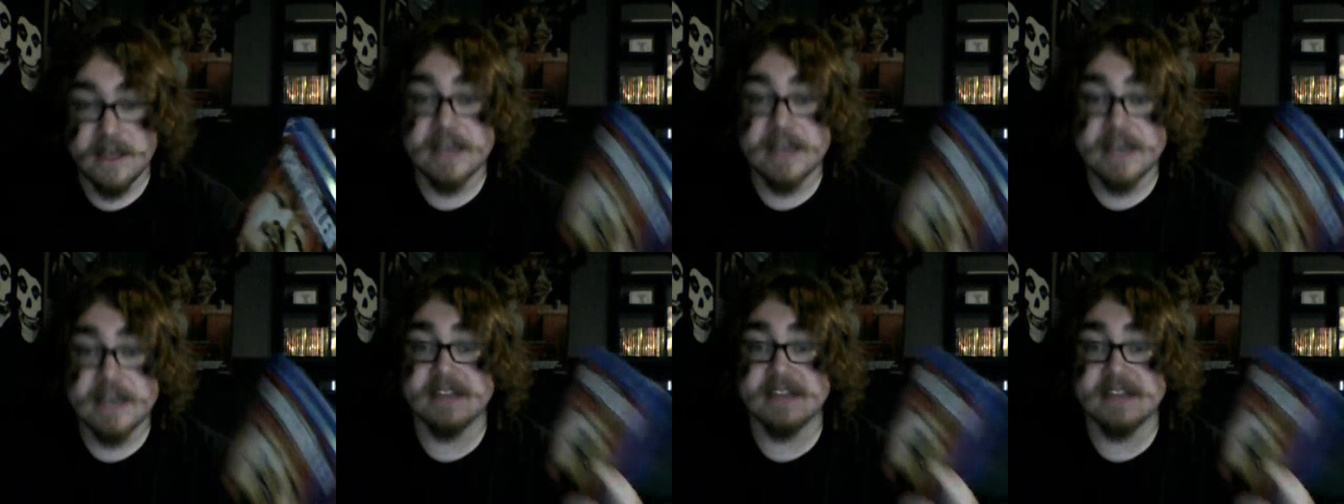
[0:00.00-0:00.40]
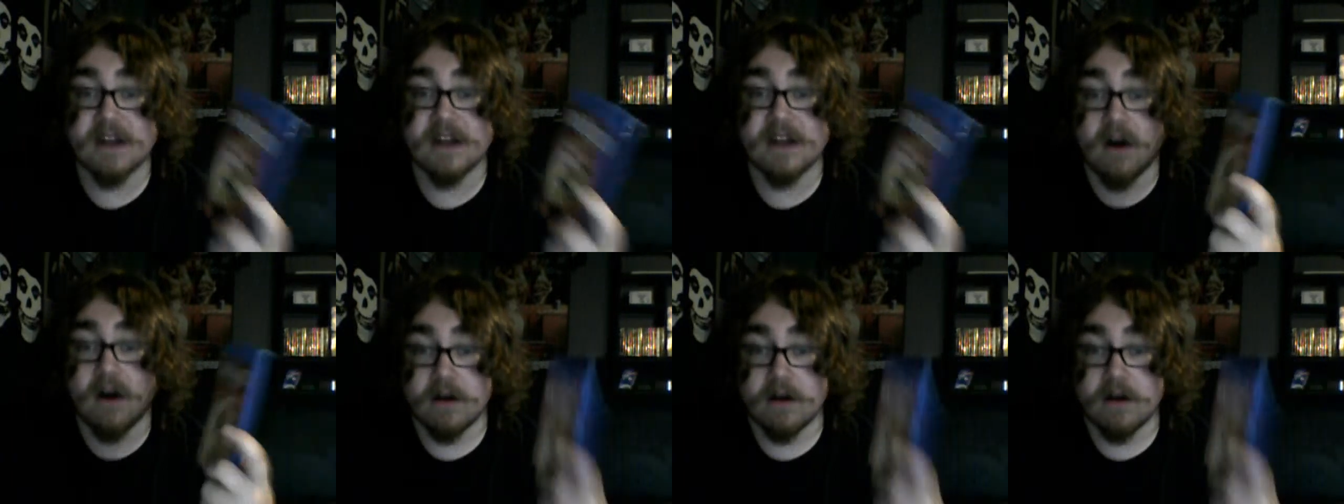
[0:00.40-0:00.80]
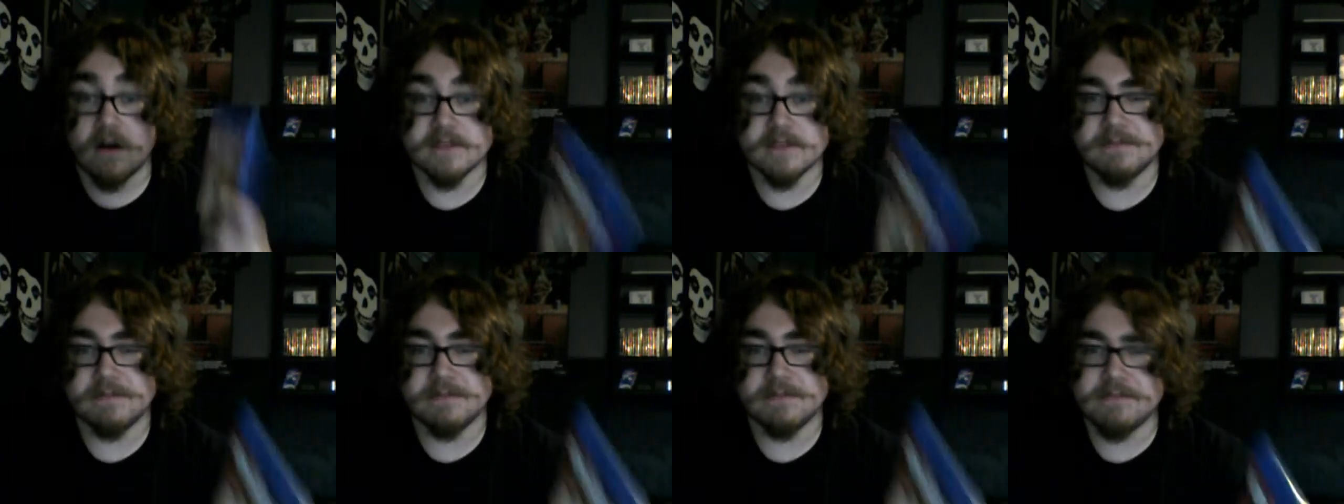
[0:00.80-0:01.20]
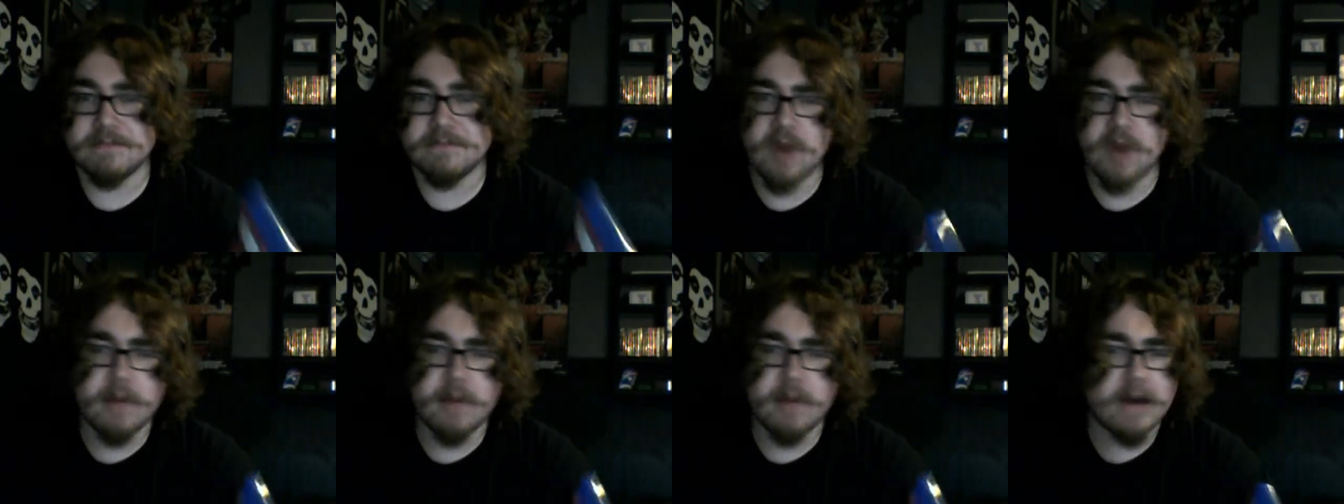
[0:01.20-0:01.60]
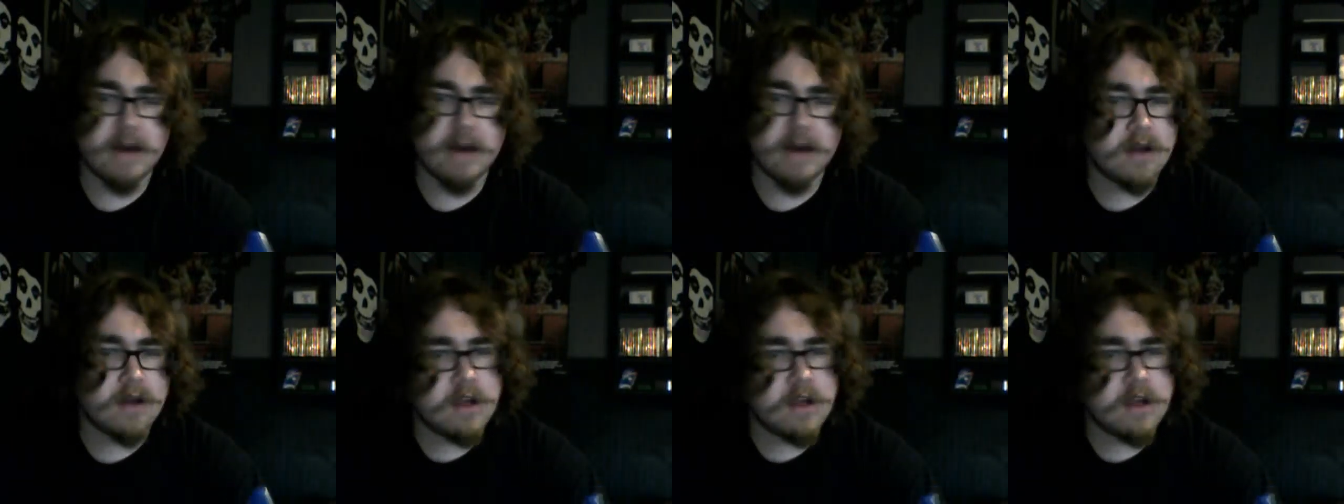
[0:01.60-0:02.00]
It is awesome. It's probably
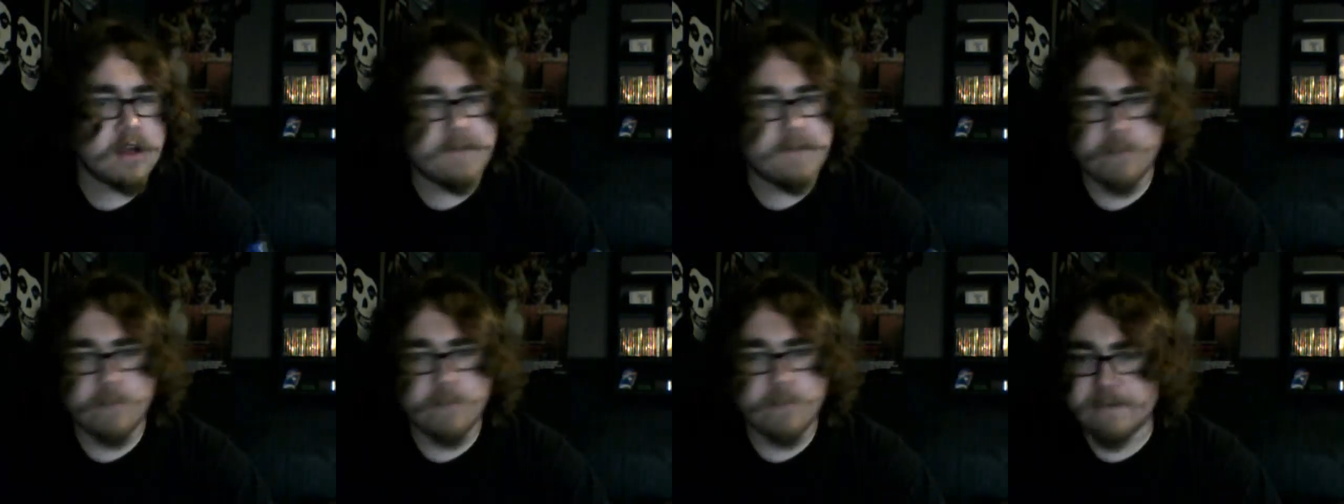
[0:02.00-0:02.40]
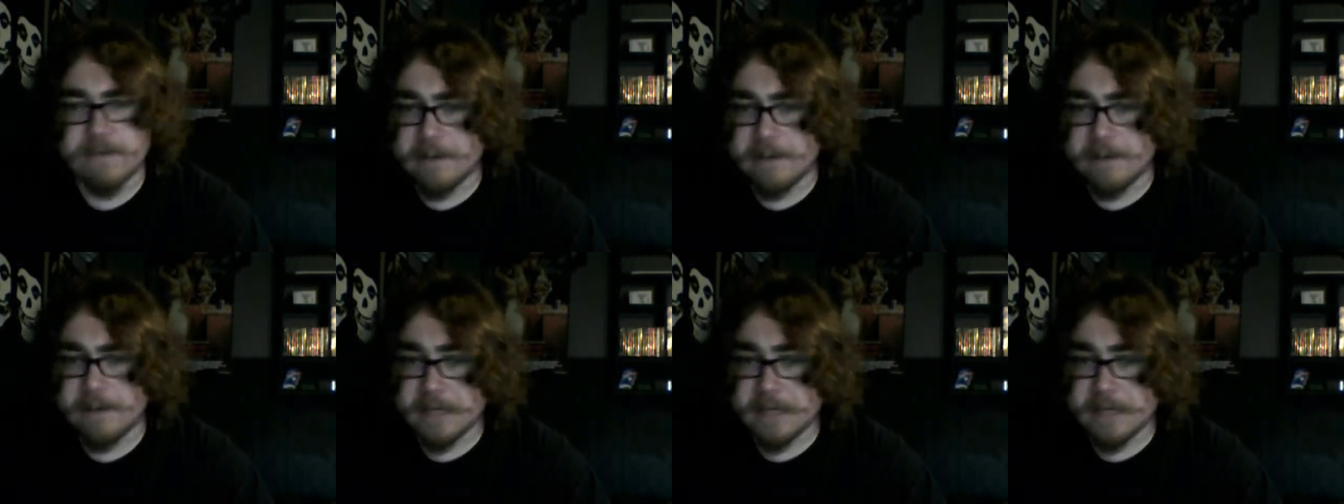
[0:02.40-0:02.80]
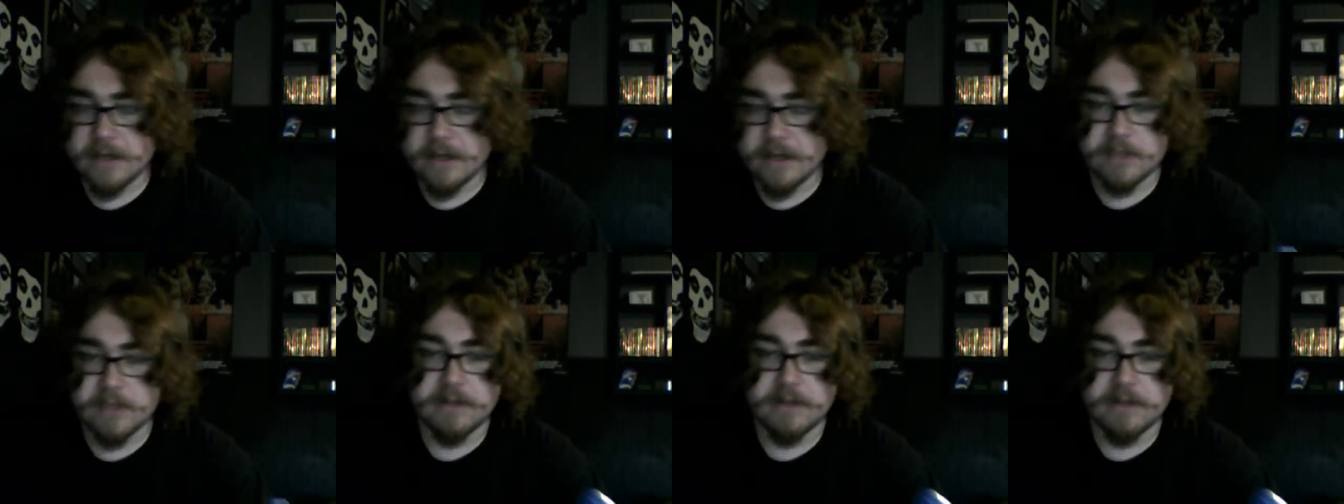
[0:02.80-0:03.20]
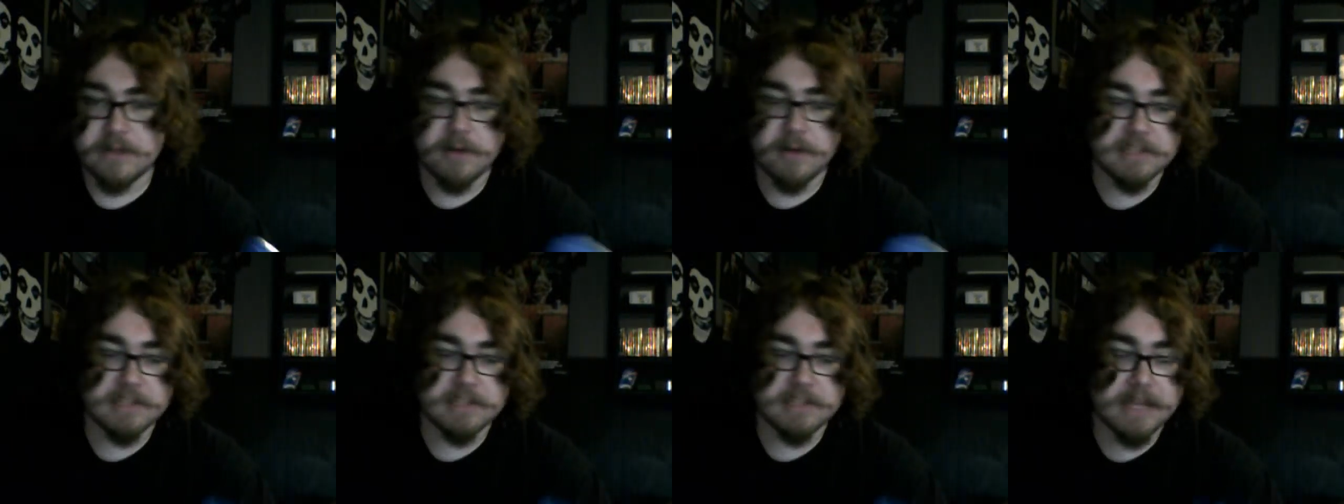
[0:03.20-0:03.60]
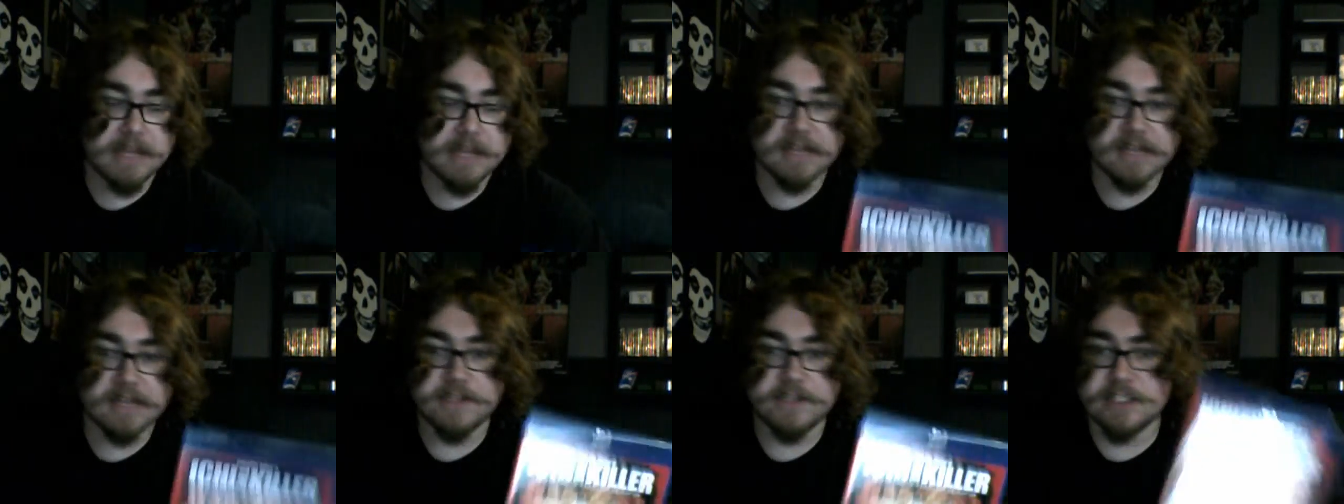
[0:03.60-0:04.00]
about 45-minute documentary about the
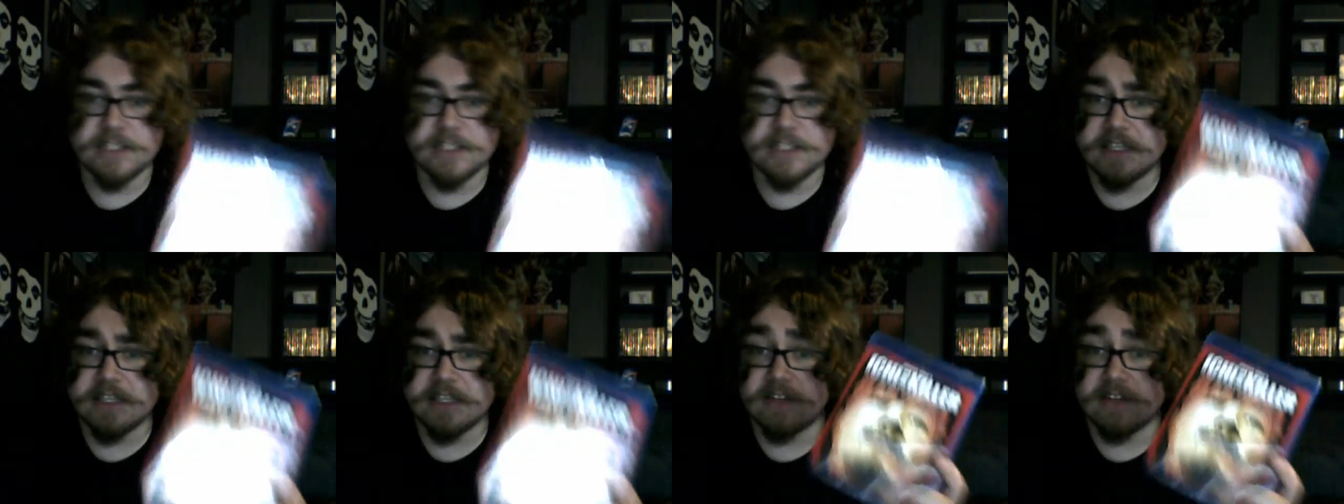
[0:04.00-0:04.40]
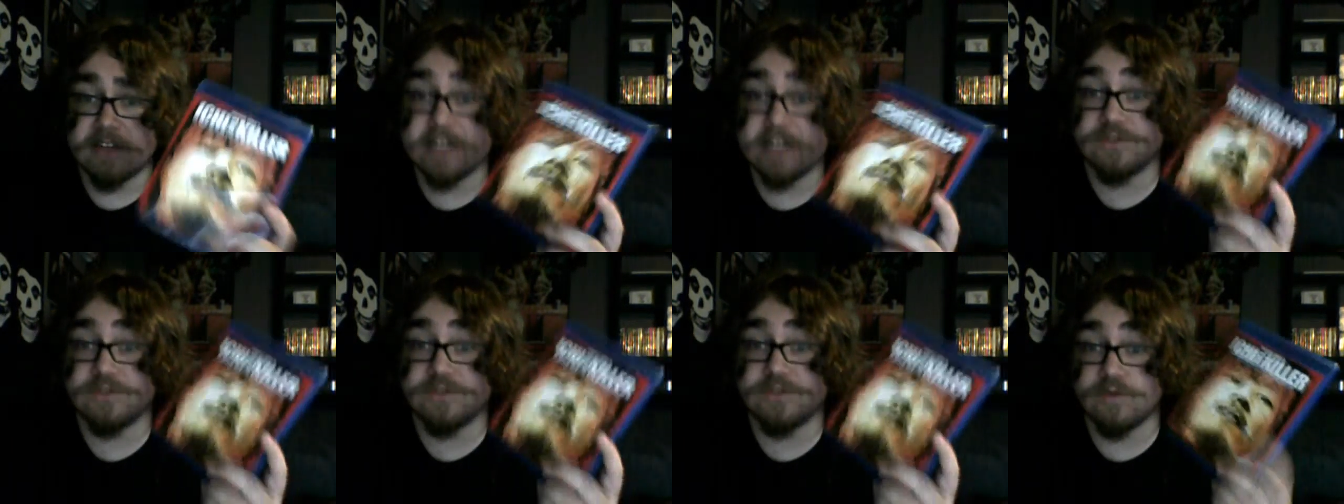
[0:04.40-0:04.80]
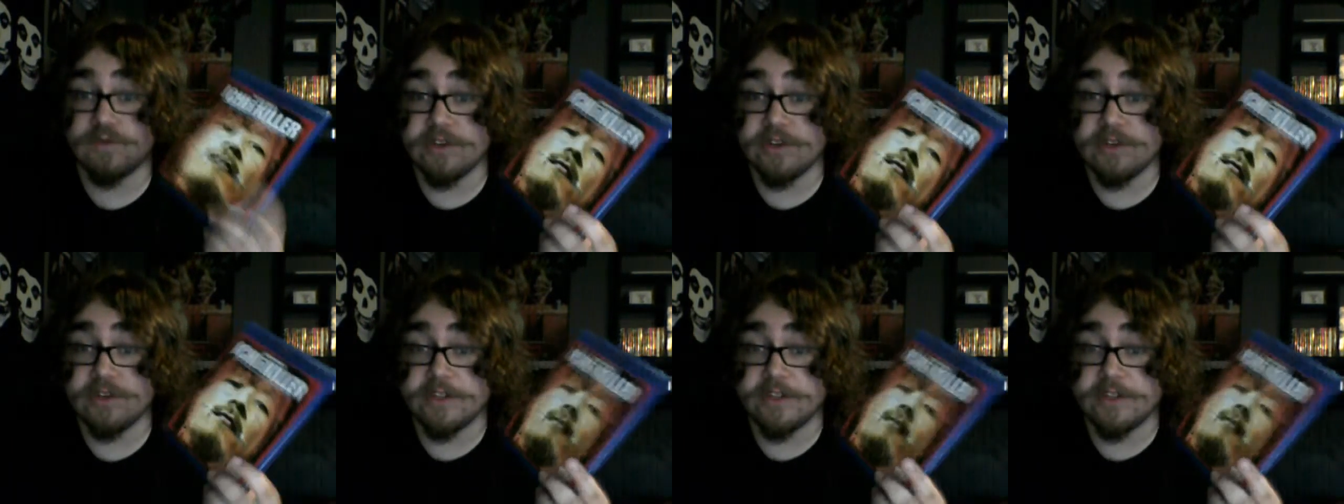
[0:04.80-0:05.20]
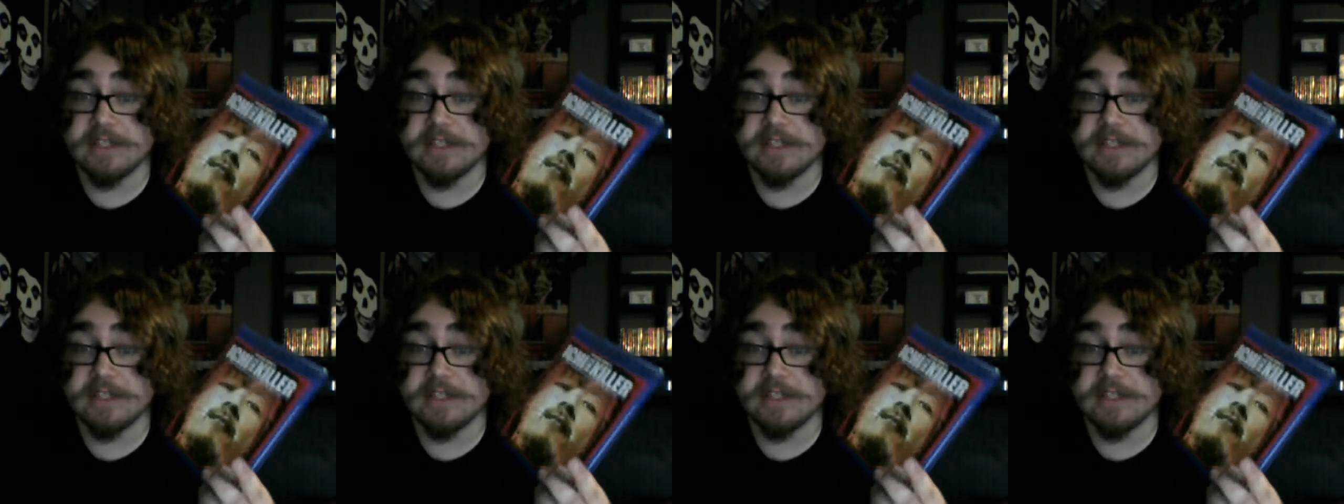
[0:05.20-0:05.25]
making of Ichi the Killer, and it is really good.